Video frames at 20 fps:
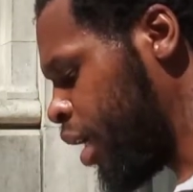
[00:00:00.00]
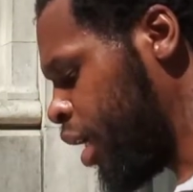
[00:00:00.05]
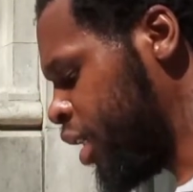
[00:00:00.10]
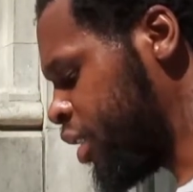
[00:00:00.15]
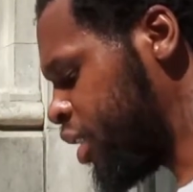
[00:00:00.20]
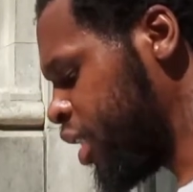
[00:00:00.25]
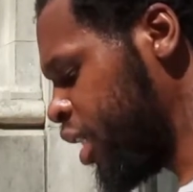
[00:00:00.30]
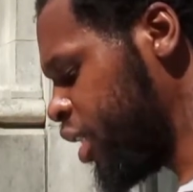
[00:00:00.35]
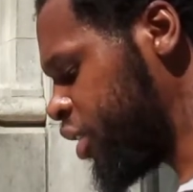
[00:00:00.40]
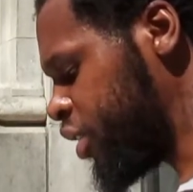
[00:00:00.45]

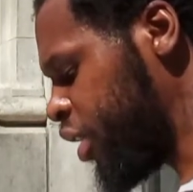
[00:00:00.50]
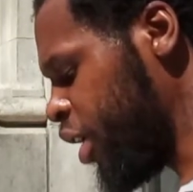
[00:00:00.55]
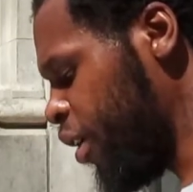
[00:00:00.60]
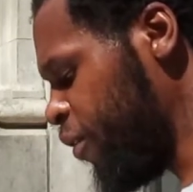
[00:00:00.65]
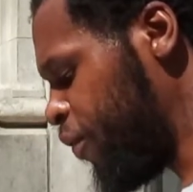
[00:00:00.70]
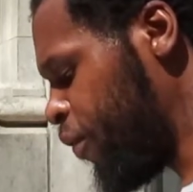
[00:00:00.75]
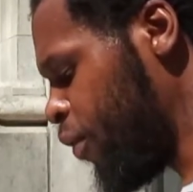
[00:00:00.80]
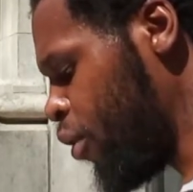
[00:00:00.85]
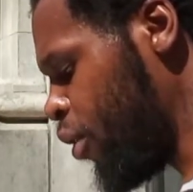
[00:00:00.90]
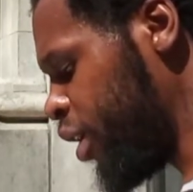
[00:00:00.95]
It says,
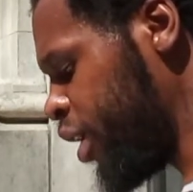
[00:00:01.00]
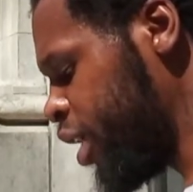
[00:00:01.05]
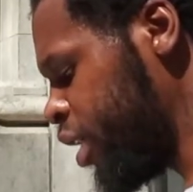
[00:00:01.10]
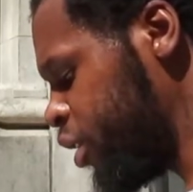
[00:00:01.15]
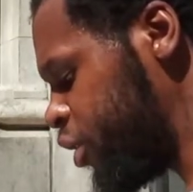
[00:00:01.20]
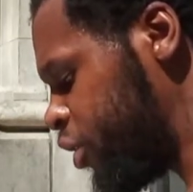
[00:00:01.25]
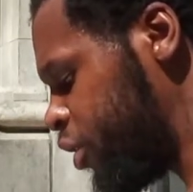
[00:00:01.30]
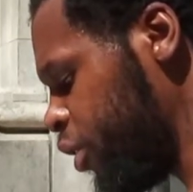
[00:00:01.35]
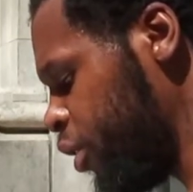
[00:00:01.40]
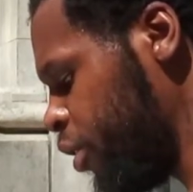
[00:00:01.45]
therefore he
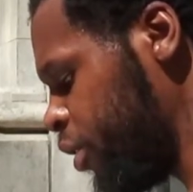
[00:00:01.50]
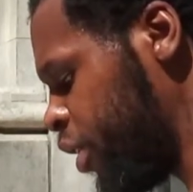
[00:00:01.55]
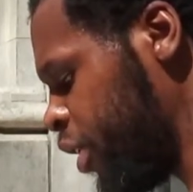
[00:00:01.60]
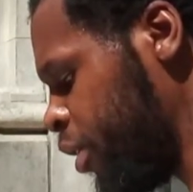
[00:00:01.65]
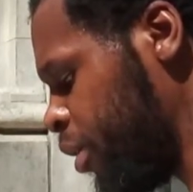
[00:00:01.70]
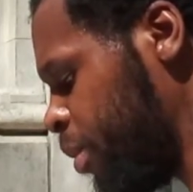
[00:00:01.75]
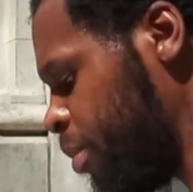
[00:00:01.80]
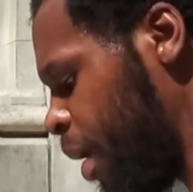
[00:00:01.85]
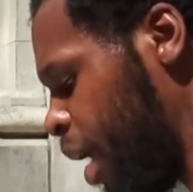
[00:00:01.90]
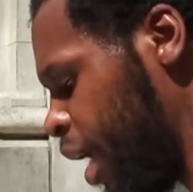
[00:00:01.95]
assures
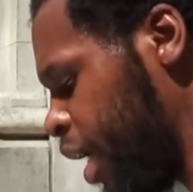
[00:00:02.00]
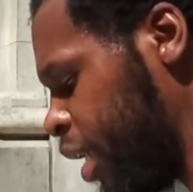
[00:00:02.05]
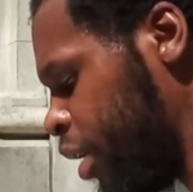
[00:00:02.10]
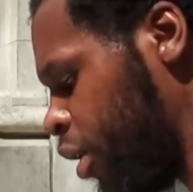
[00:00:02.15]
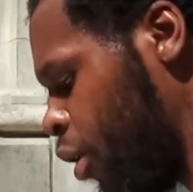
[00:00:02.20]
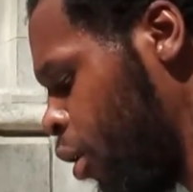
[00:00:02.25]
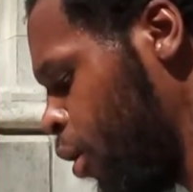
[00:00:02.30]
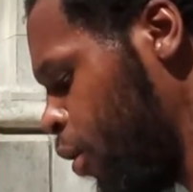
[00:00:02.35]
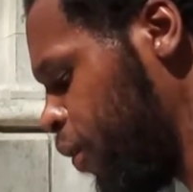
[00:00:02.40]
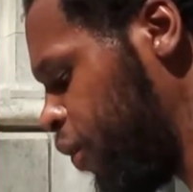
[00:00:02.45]
him by an
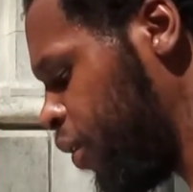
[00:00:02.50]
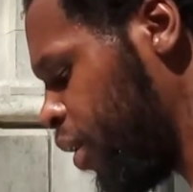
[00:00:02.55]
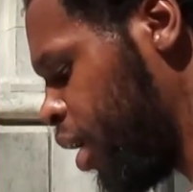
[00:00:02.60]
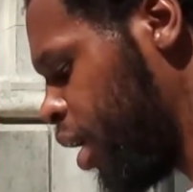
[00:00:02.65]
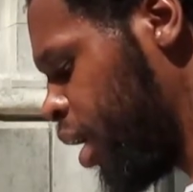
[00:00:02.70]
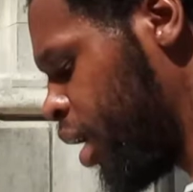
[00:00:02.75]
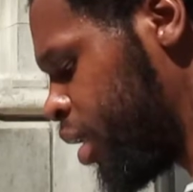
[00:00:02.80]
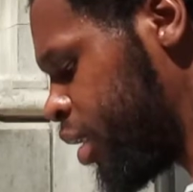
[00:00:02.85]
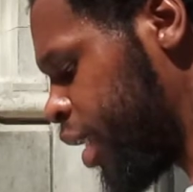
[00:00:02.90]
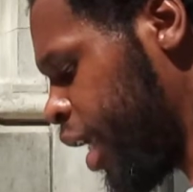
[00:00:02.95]
oath
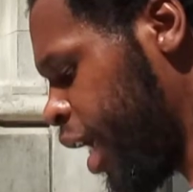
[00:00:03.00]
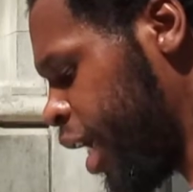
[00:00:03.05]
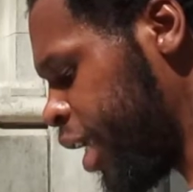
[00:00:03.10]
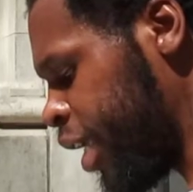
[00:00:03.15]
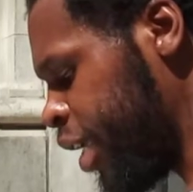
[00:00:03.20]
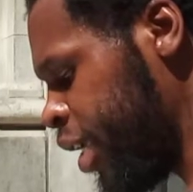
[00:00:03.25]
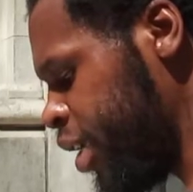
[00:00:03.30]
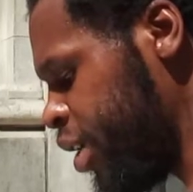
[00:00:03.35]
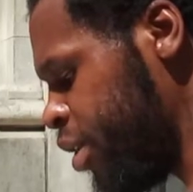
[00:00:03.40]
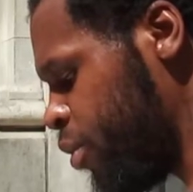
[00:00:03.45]
that
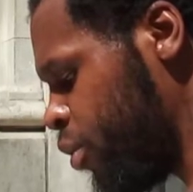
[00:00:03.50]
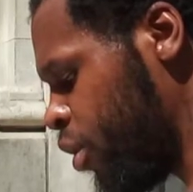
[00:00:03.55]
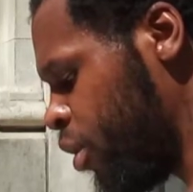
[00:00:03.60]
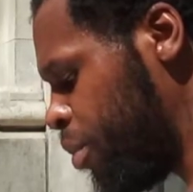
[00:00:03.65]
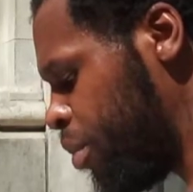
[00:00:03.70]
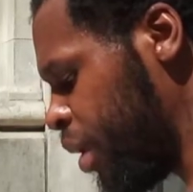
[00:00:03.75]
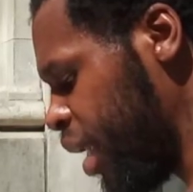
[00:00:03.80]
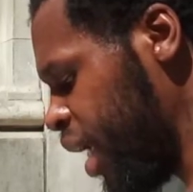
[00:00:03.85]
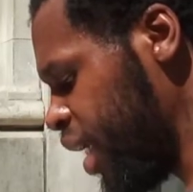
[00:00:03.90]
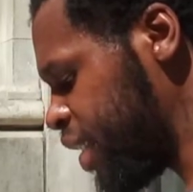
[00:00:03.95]
he will
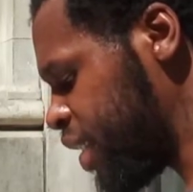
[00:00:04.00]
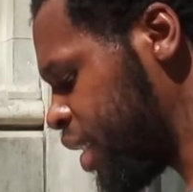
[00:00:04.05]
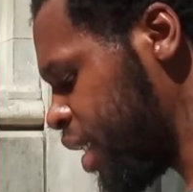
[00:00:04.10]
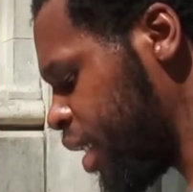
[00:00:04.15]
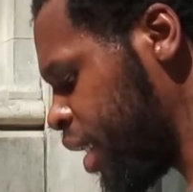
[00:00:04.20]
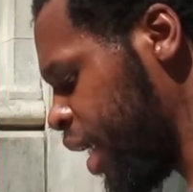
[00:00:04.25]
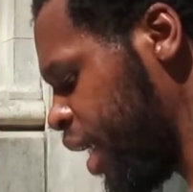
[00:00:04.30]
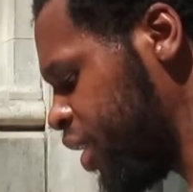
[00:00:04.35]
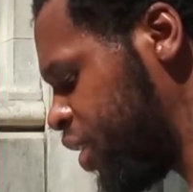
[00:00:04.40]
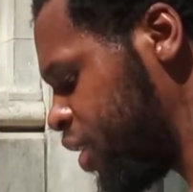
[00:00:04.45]
bless the
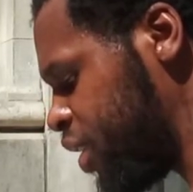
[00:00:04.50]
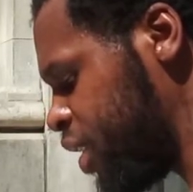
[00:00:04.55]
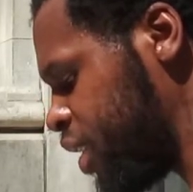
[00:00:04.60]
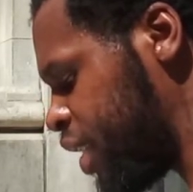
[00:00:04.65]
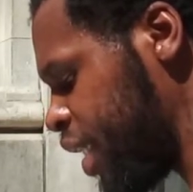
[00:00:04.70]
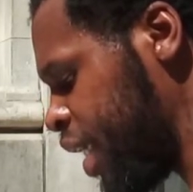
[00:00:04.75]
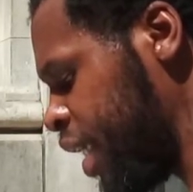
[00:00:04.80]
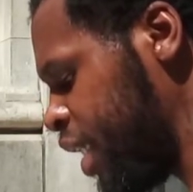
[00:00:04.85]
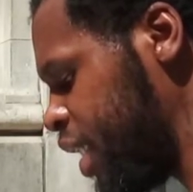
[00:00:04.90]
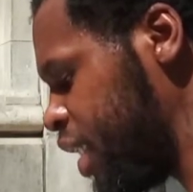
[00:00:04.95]

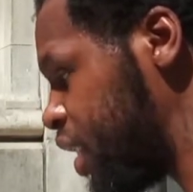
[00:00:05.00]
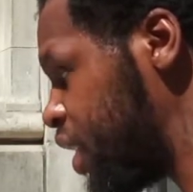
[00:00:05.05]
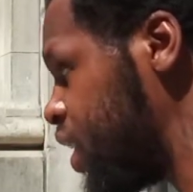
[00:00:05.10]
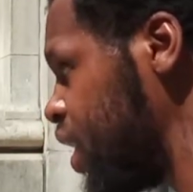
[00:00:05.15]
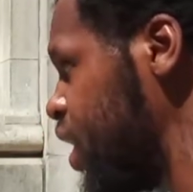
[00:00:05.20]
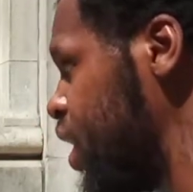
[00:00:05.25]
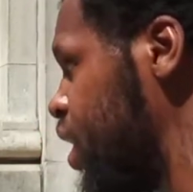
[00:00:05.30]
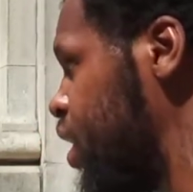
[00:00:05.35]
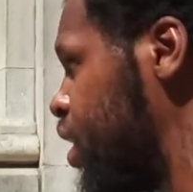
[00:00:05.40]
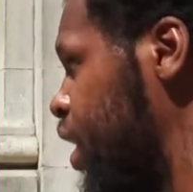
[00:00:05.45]
nations in his
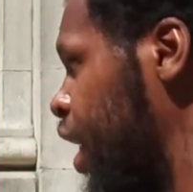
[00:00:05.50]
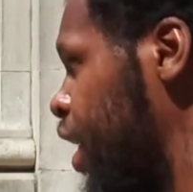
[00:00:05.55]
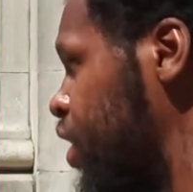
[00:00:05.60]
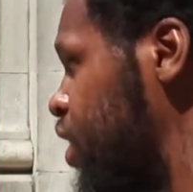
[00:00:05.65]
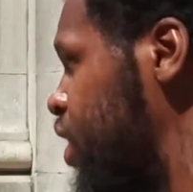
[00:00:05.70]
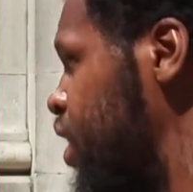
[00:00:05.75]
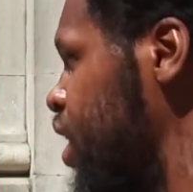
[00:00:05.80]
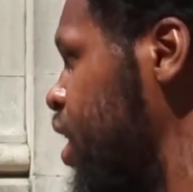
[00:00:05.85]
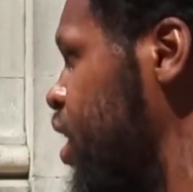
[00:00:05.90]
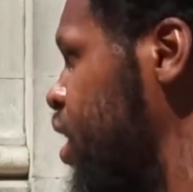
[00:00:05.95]
seed. Now,
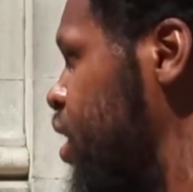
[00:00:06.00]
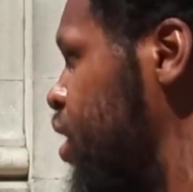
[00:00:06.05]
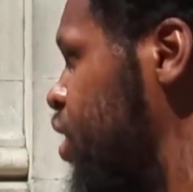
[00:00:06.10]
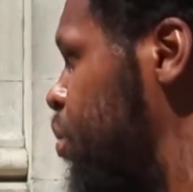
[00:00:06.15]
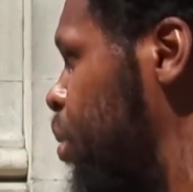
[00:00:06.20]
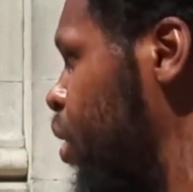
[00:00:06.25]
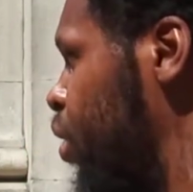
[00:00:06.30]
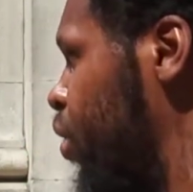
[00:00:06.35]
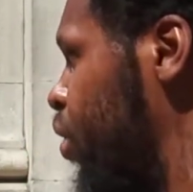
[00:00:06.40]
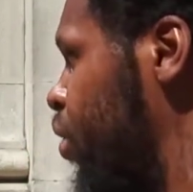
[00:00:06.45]
seed is
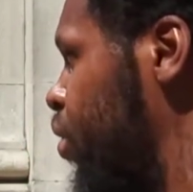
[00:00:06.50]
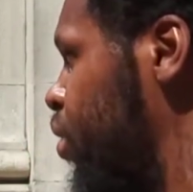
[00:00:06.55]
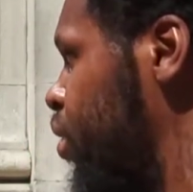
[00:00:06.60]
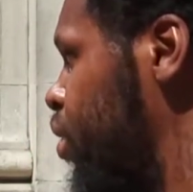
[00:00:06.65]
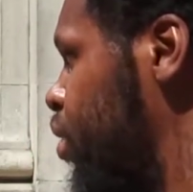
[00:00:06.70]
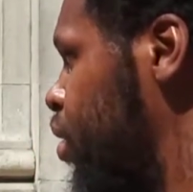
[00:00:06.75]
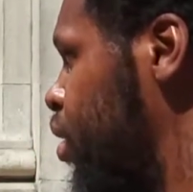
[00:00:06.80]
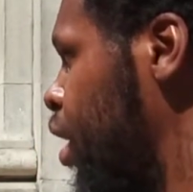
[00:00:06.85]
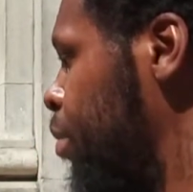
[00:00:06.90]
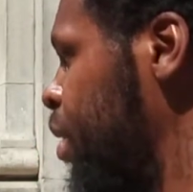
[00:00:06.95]
plural.
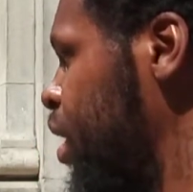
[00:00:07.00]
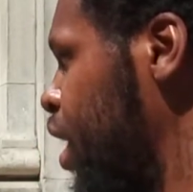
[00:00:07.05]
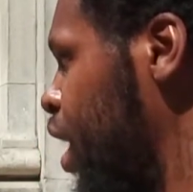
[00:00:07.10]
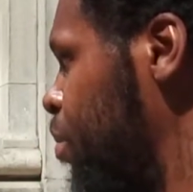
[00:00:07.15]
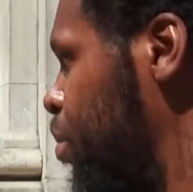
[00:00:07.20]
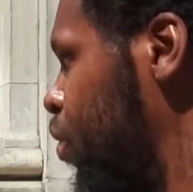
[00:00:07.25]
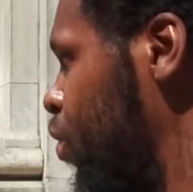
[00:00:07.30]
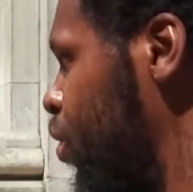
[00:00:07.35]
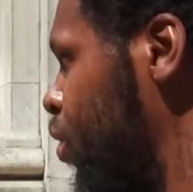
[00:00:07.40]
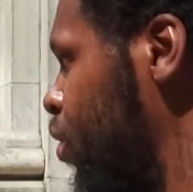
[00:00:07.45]
I mean,
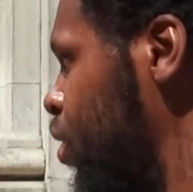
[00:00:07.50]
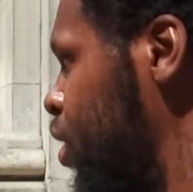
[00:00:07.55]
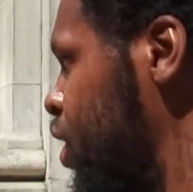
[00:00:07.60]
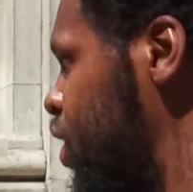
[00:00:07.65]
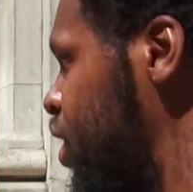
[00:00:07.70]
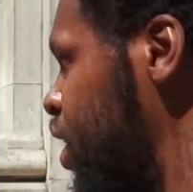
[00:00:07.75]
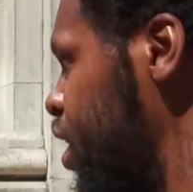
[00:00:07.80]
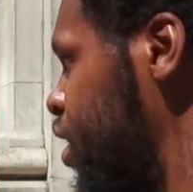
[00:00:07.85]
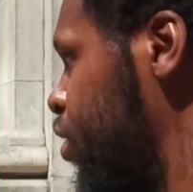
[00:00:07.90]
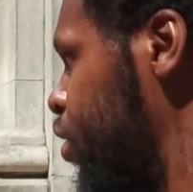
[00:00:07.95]
not plural,
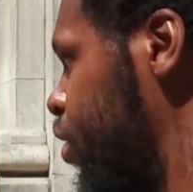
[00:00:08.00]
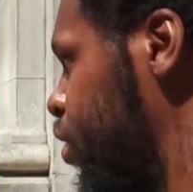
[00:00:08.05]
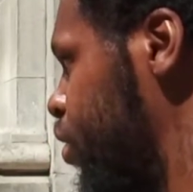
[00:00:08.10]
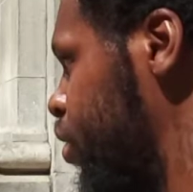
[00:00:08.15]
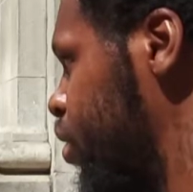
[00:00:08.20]
it's singular,